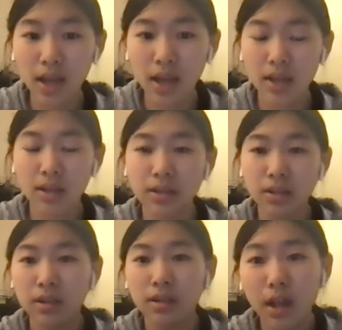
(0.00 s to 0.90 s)
And
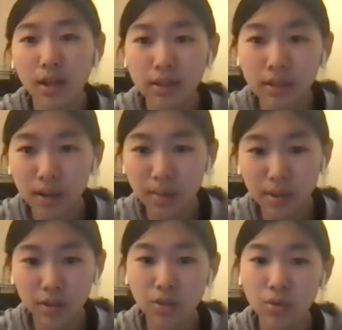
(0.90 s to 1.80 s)
now let's talk
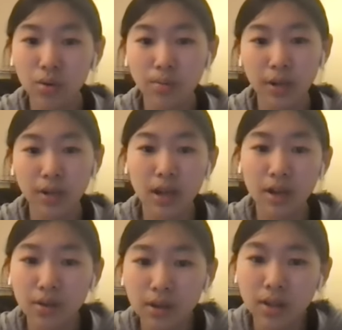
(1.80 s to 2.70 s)
about the score
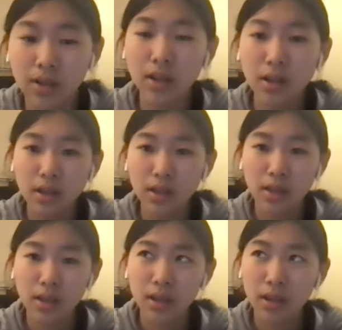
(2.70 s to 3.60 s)
breakdown.
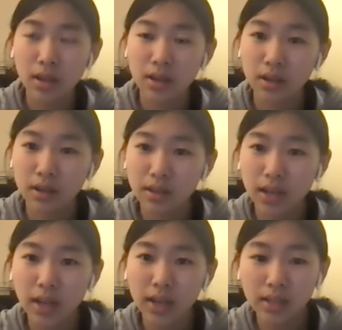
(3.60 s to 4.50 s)
The
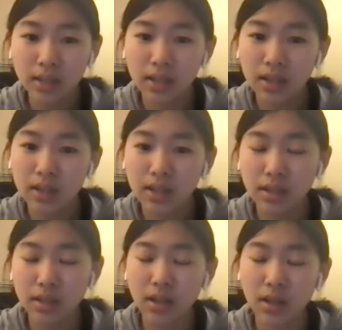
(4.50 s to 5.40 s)
test
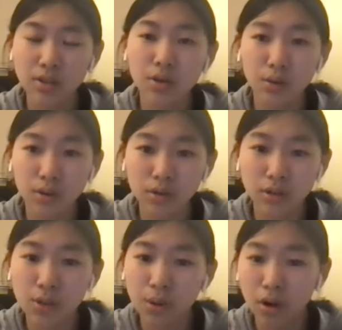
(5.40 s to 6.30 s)
is in total
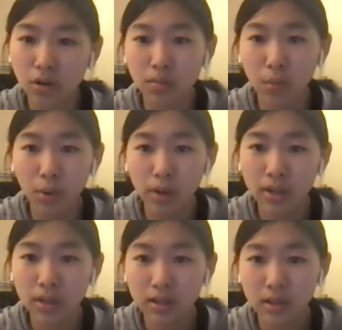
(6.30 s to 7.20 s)
200
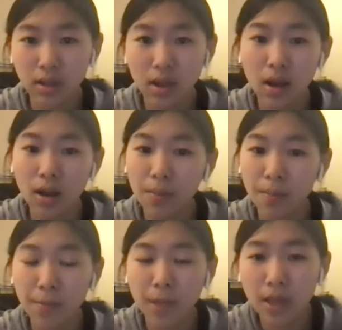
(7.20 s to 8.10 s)
points.
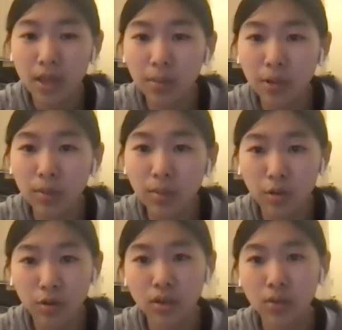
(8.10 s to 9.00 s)
The multiple
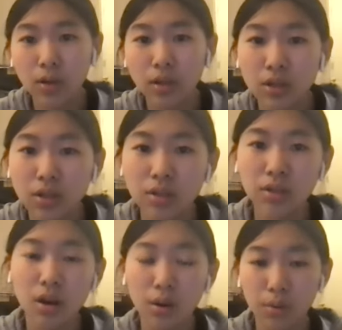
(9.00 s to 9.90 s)
choice questions
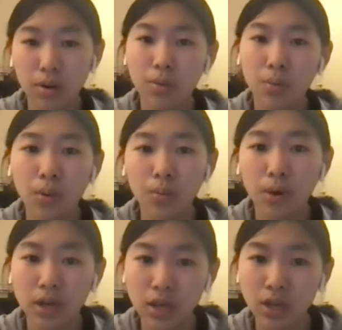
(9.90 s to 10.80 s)
are worth 1
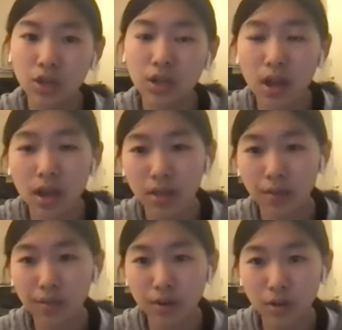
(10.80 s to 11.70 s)
point each, and
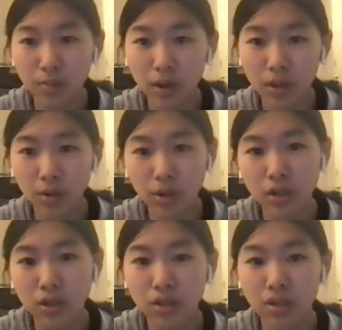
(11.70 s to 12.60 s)
the free response
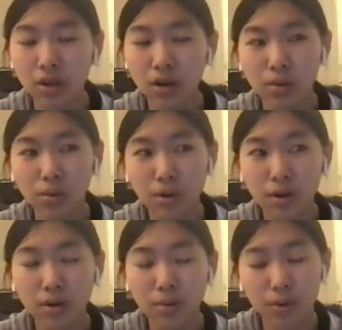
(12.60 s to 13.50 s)
questions are
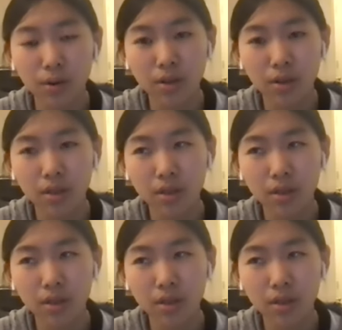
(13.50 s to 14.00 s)
worth